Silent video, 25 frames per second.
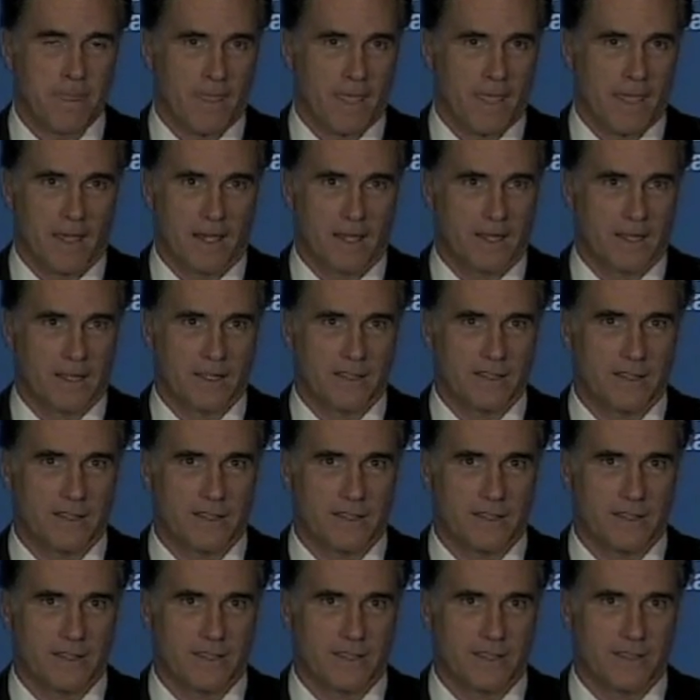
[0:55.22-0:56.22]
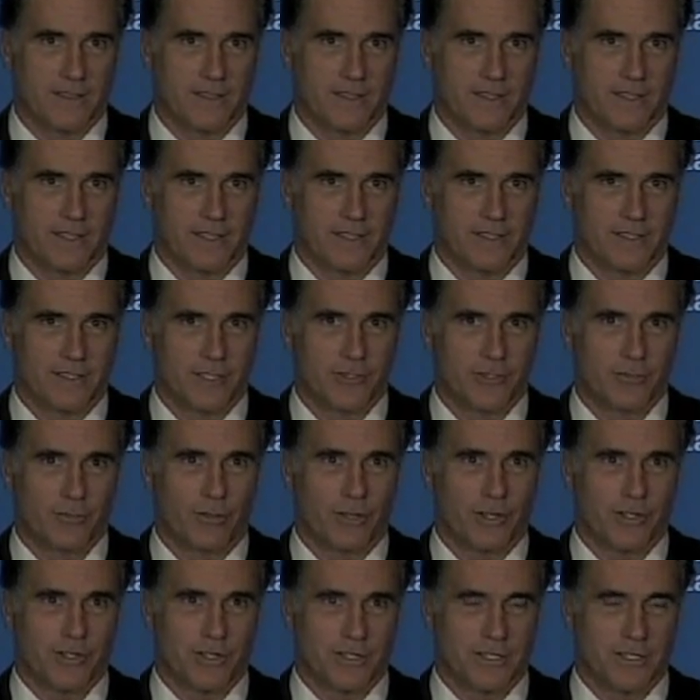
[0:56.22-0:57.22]
uh, the, the,
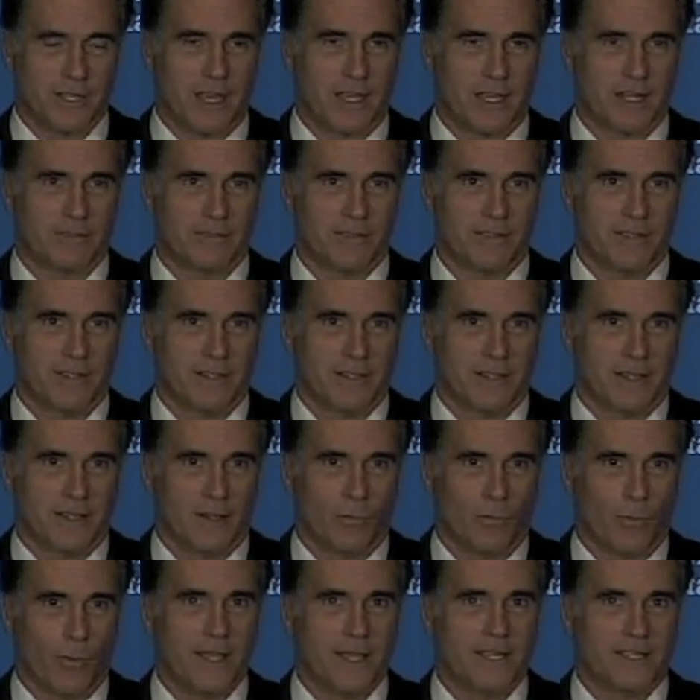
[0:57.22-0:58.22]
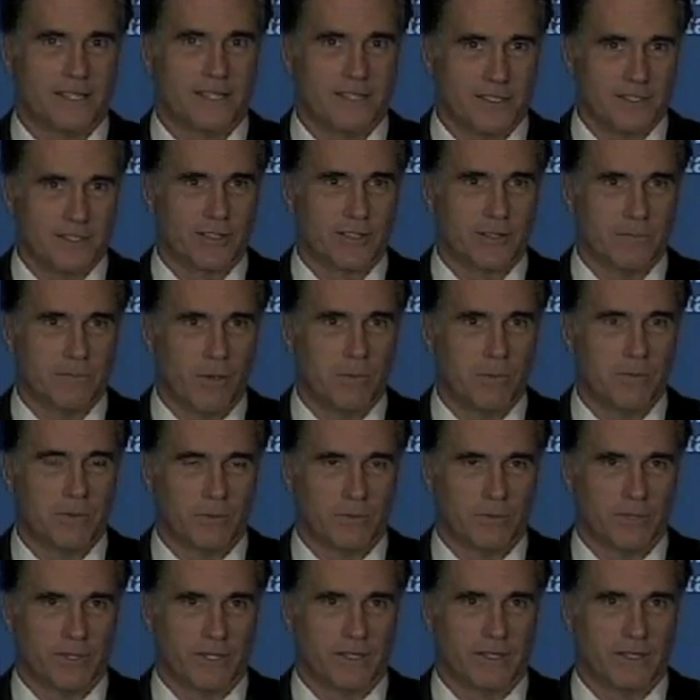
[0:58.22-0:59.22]
Detroit should not have uh, waited until the moment
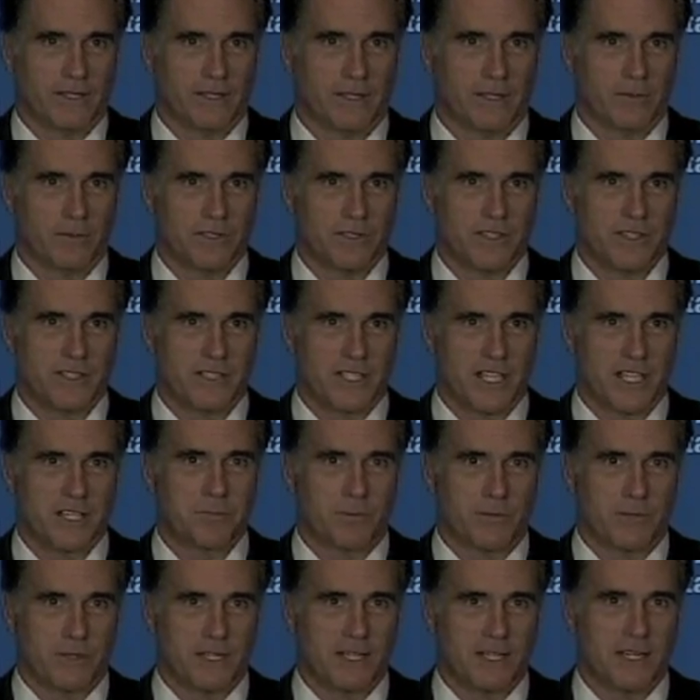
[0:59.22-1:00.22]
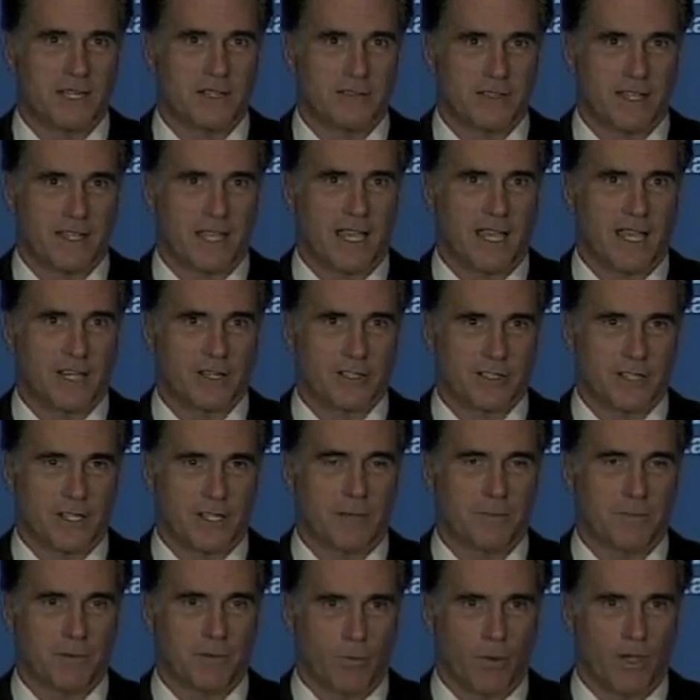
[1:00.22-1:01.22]
that it was in desperate need of cash to
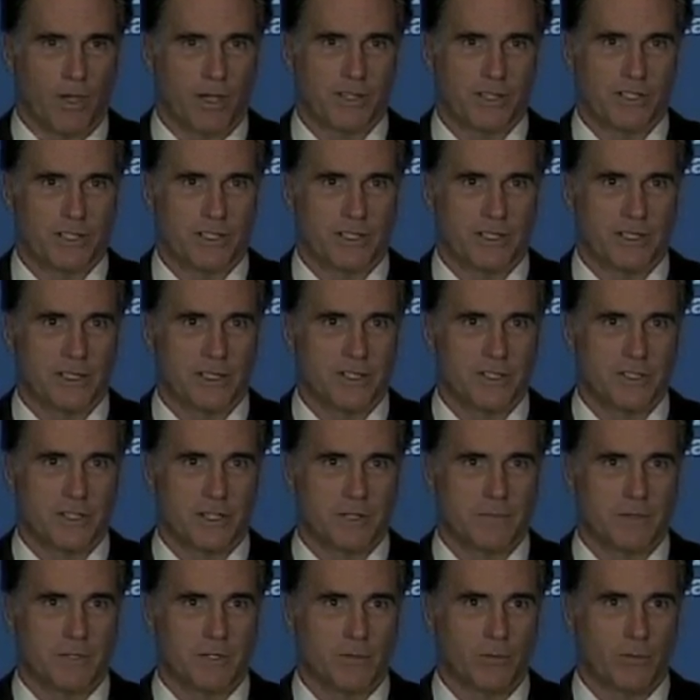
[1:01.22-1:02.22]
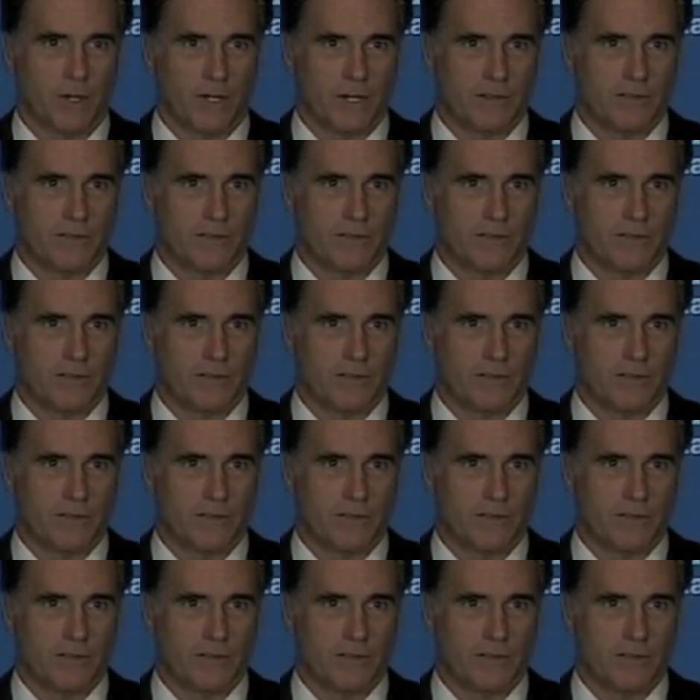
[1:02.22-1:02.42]
come to Washington. It should have been aware of